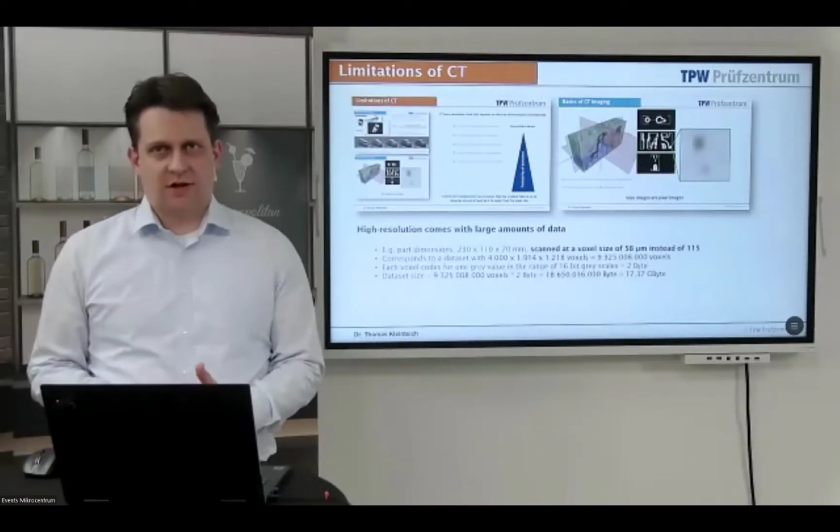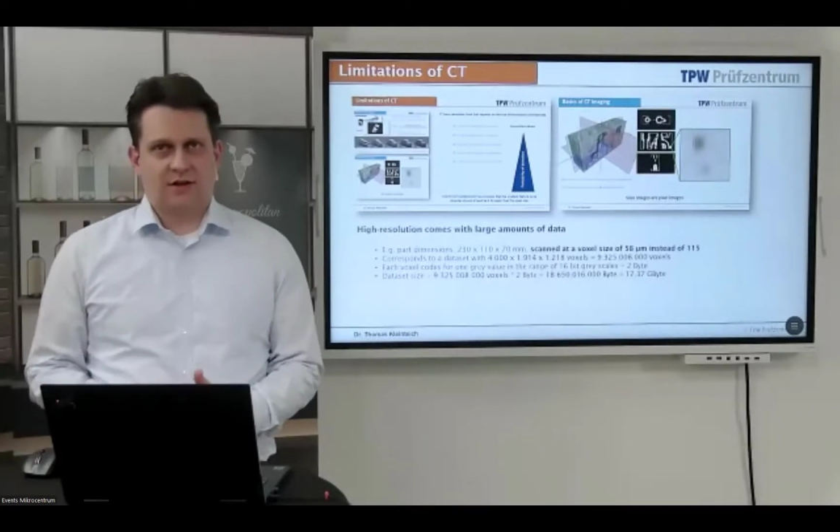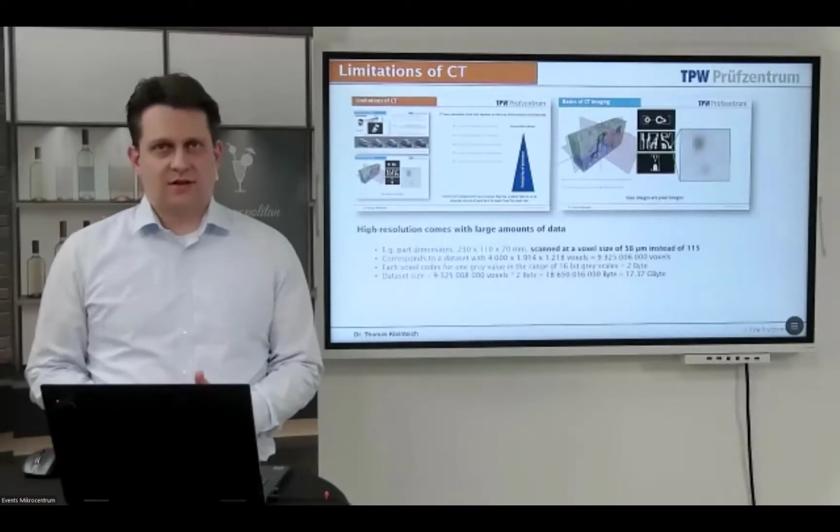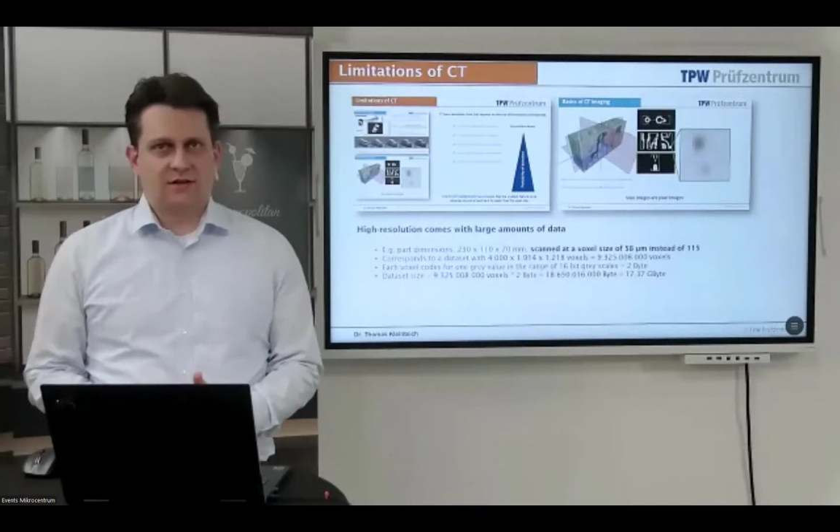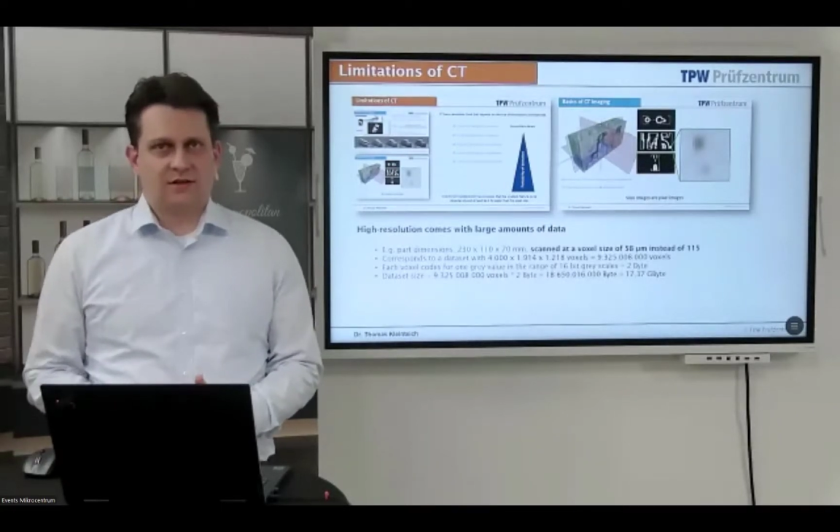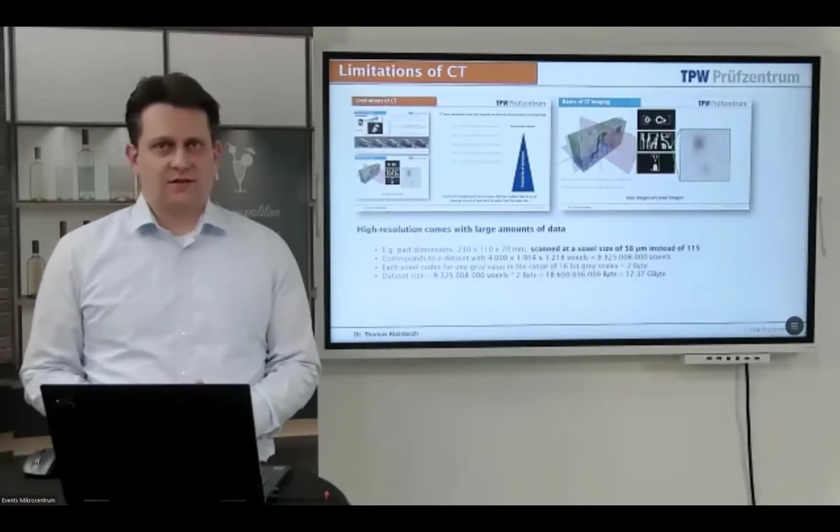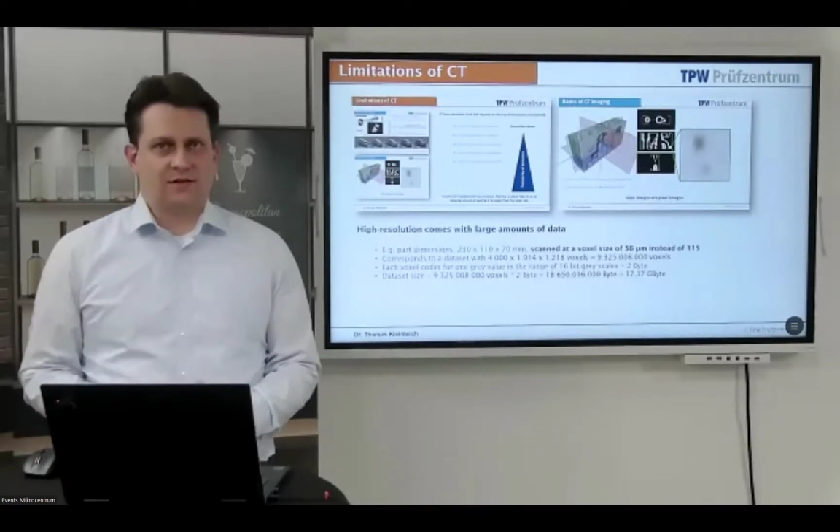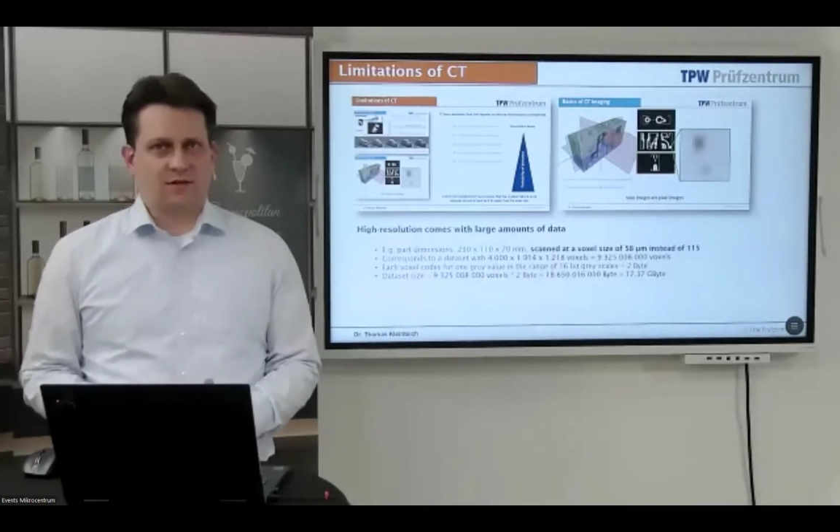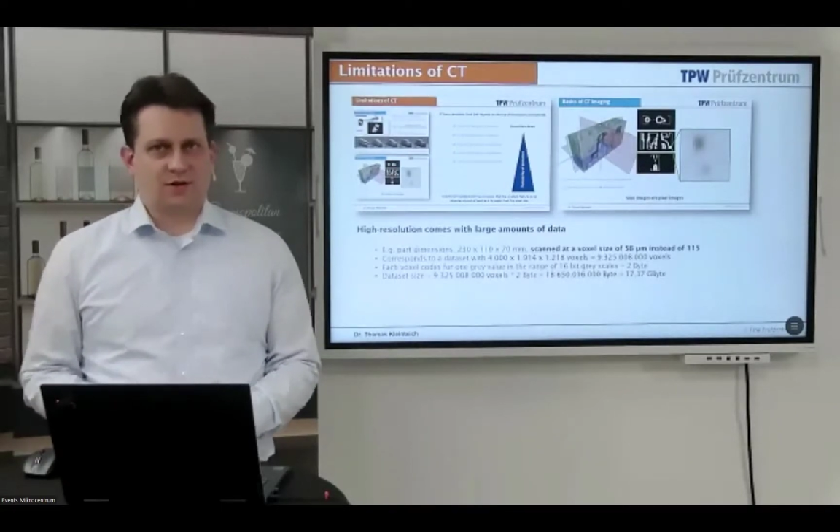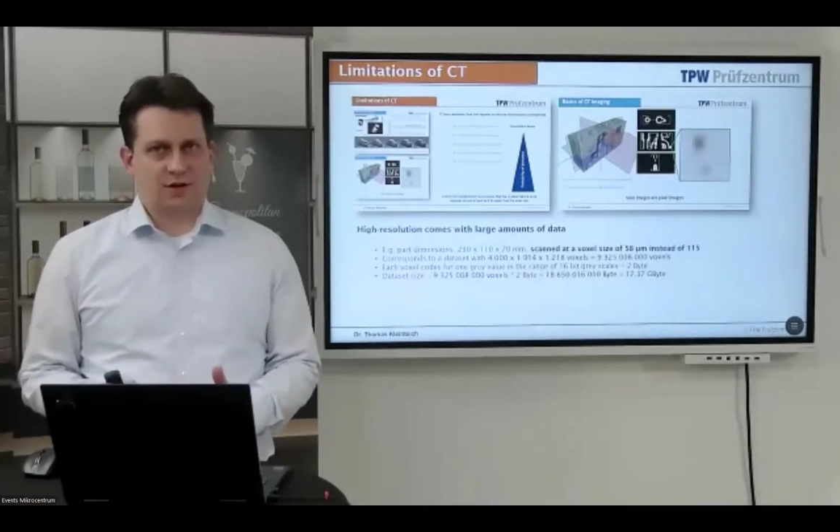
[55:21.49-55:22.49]

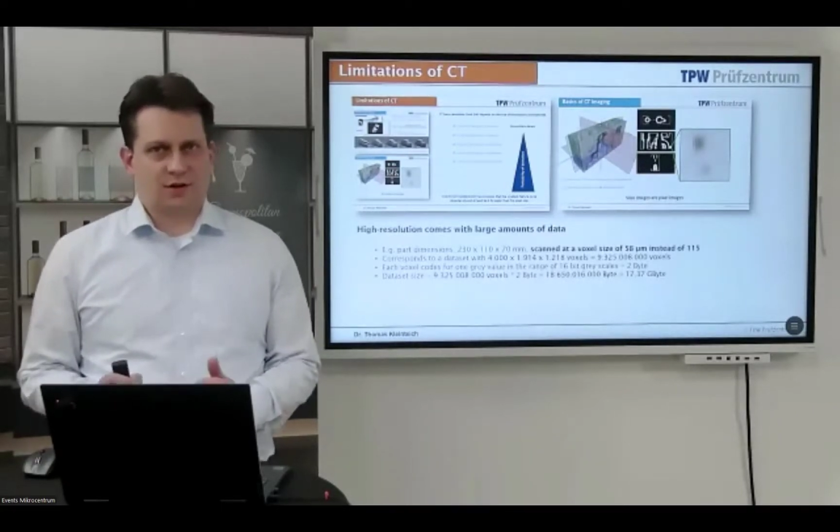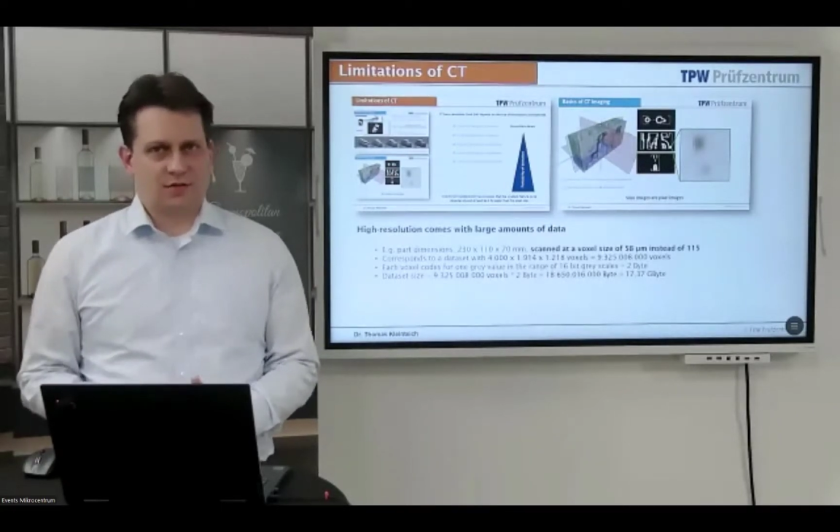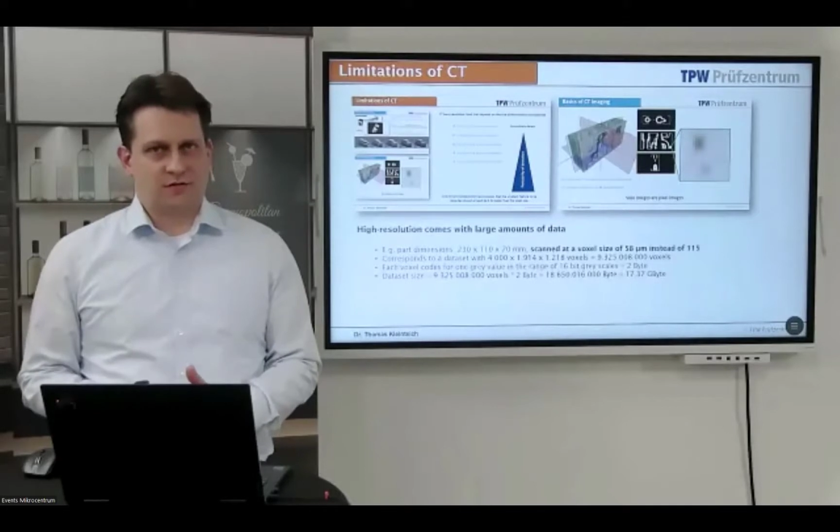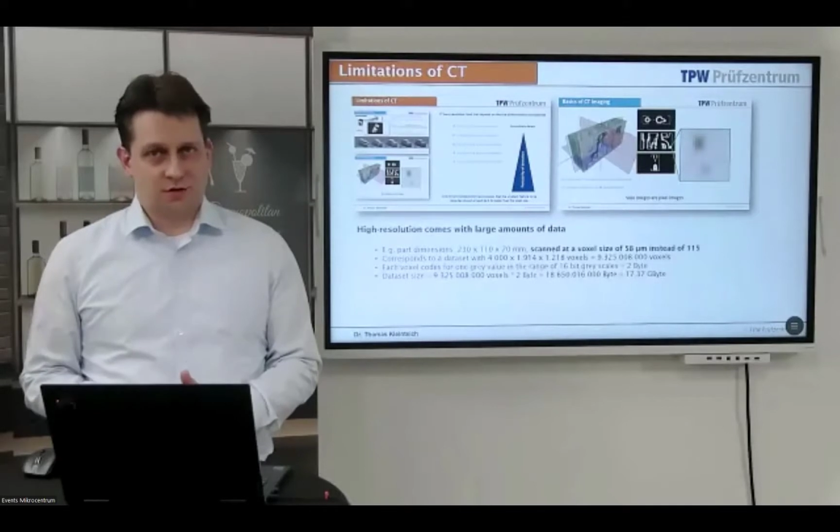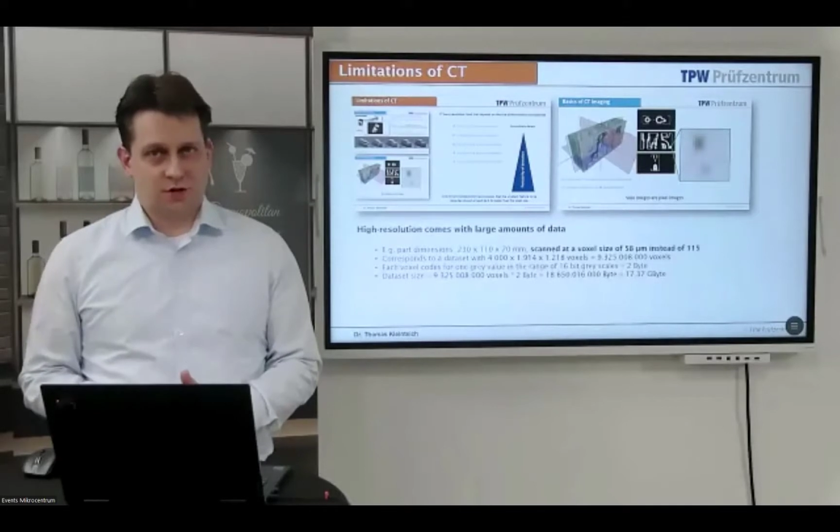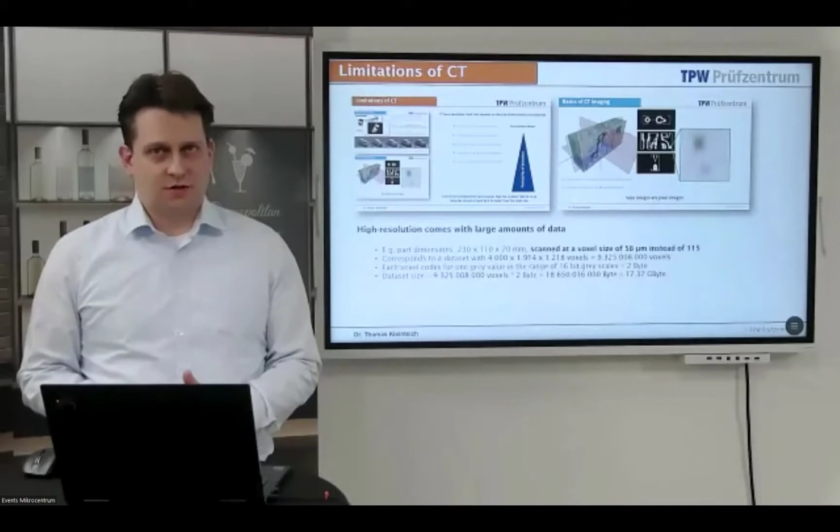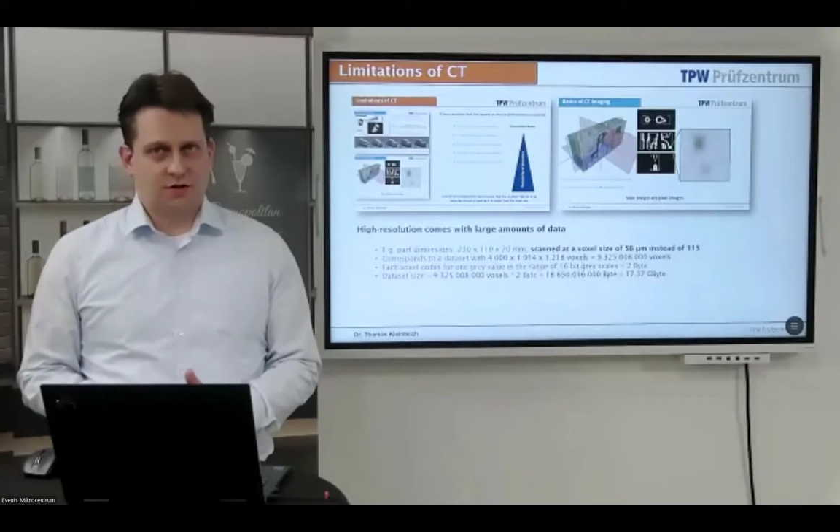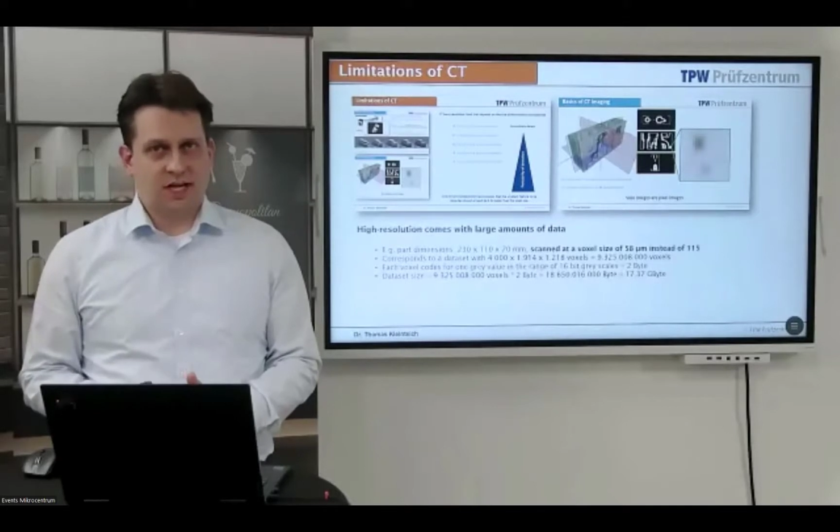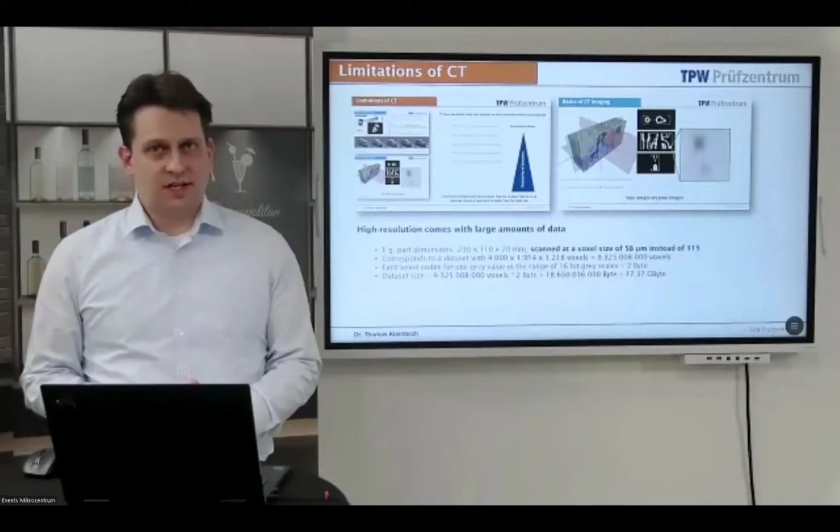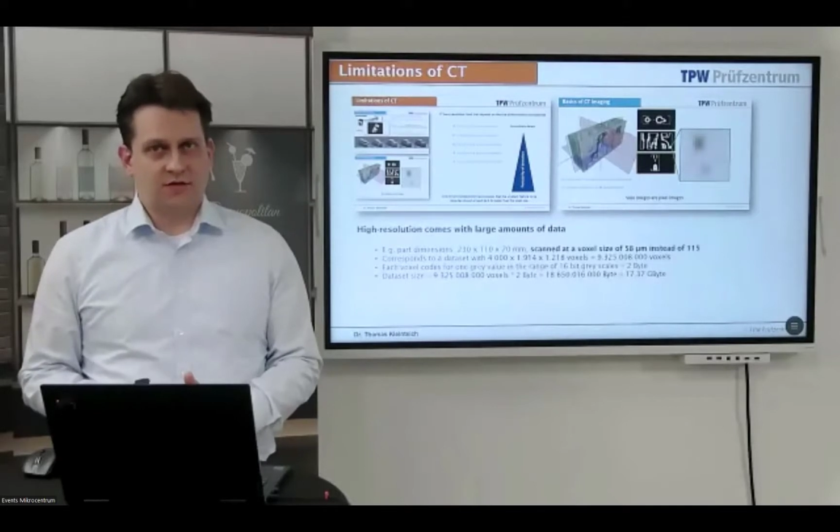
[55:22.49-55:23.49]

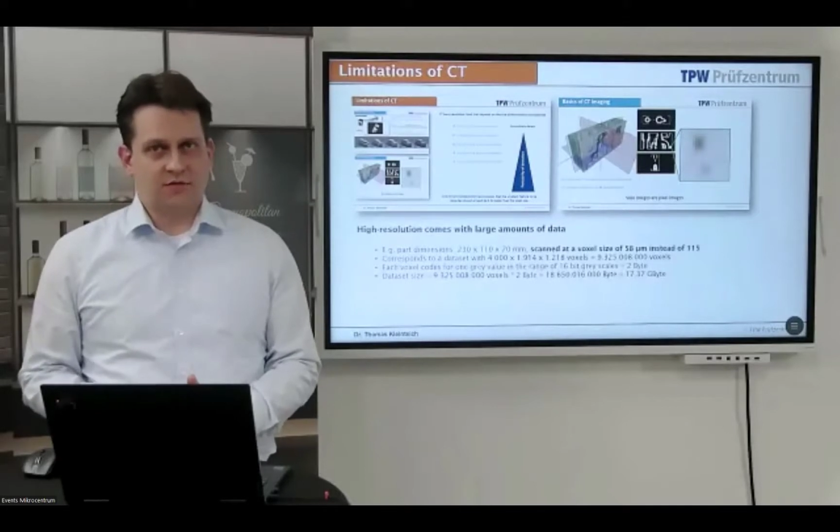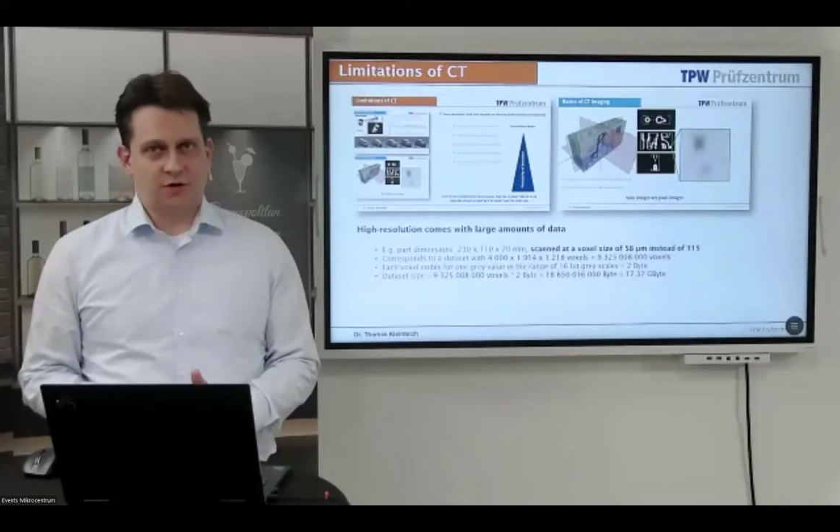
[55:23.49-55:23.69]
1,218